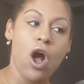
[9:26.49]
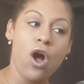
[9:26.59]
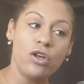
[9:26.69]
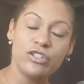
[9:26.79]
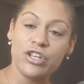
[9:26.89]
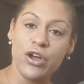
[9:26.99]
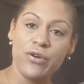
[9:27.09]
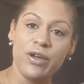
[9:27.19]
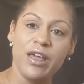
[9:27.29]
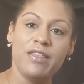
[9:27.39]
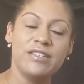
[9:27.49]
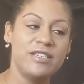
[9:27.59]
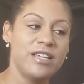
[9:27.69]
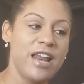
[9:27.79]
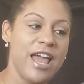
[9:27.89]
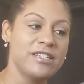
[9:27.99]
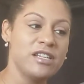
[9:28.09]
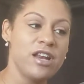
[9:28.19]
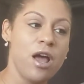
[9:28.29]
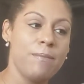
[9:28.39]
Also, this is an
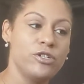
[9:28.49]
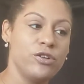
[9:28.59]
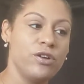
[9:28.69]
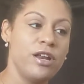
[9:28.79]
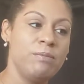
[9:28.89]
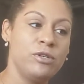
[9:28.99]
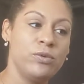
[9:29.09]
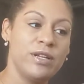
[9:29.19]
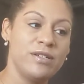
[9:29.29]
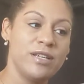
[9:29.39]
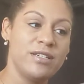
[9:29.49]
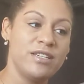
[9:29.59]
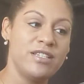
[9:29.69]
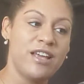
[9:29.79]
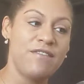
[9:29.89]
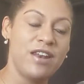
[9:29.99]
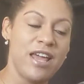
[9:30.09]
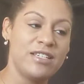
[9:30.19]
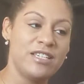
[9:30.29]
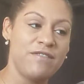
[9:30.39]
excellent opportunity between 67
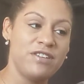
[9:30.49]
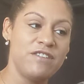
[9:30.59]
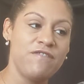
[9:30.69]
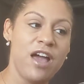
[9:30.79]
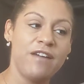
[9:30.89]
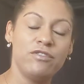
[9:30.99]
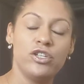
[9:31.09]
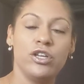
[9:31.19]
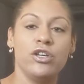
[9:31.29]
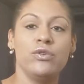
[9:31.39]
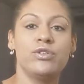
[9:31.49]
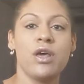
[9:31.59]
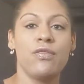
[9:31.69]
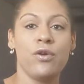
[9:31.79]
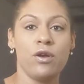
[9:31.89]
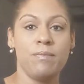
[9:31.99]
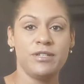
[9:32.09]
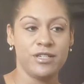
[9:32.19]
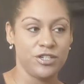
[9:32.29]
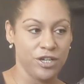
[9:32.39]
and 75 to use third
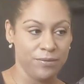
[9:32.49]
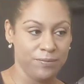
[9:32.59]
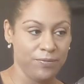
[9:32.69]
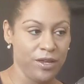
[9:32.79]
position.